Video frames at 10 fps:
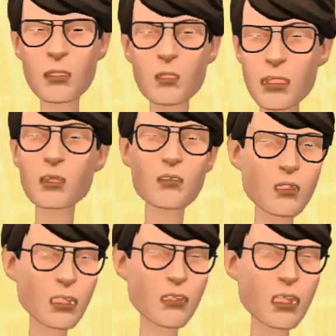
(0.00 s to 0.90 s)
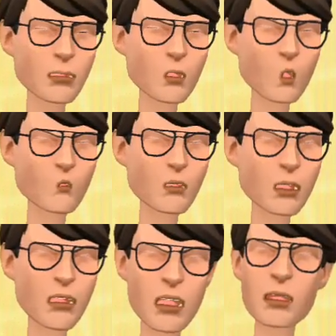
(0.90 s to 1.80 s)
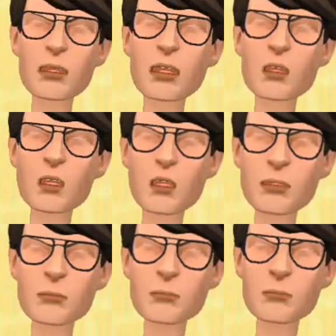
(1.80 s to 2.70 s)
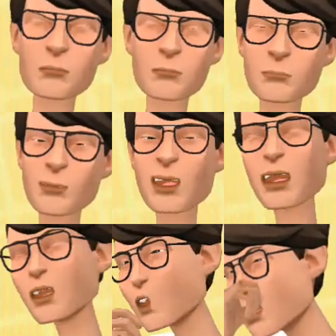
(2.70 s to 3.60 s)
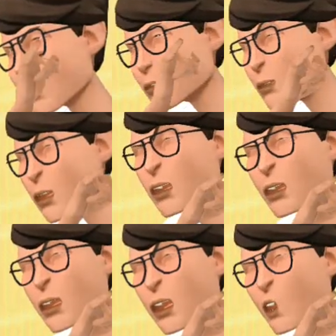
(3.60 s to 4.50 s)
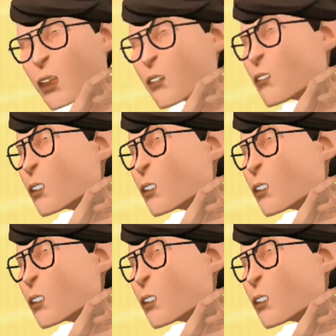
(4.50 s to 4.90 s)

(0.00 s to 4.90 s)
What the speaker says: don't deserve forgiveness, cause forgiveness is earned. Queen Aurora has done nothing to earn